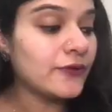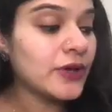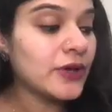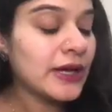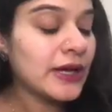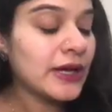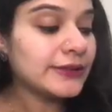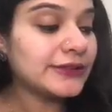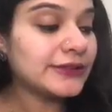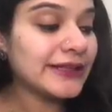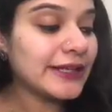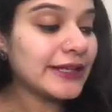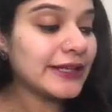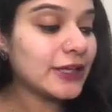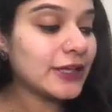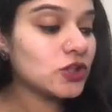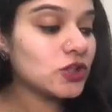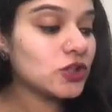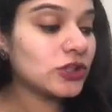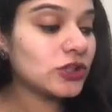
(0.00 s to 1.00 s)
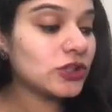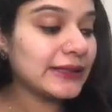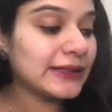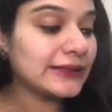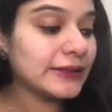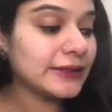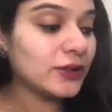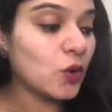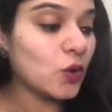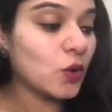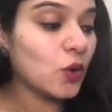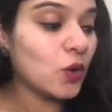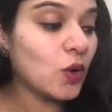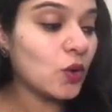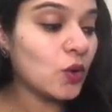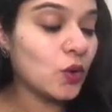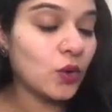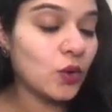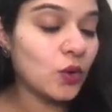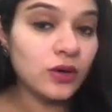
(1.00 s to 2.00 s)
C H three C O O
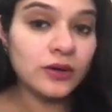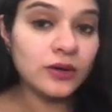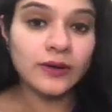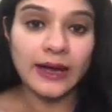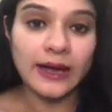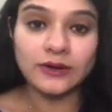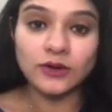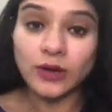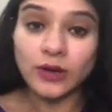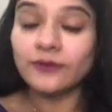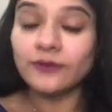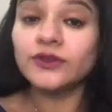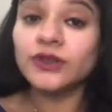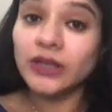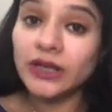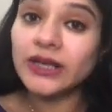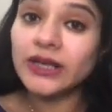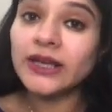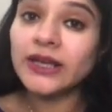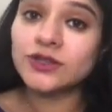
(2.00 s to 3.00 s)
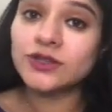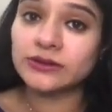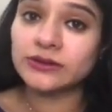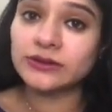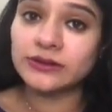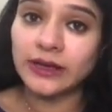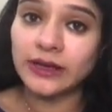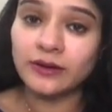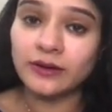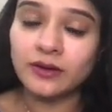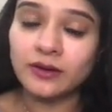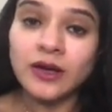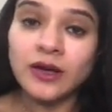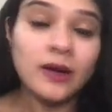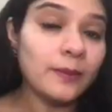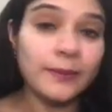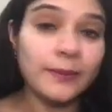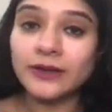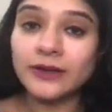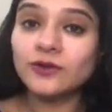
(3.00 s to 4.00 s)
and you have three H's there,
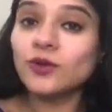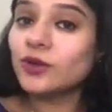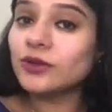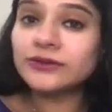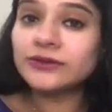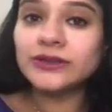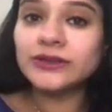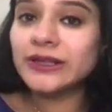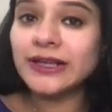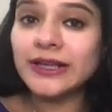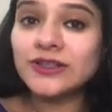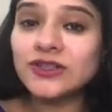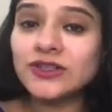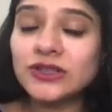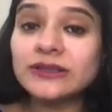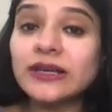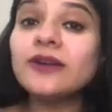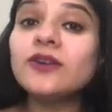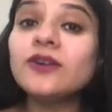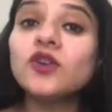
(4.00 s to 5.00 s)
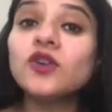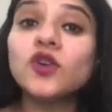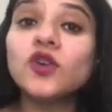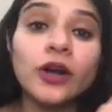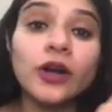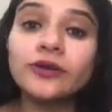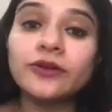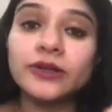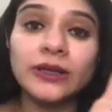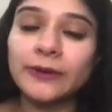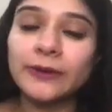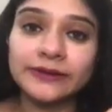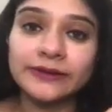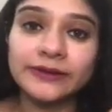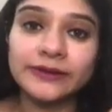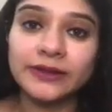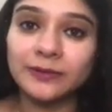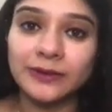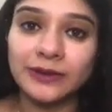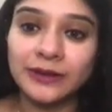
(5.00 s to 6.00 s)
but those three H's are not
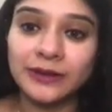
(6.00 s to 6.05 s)
replaceable.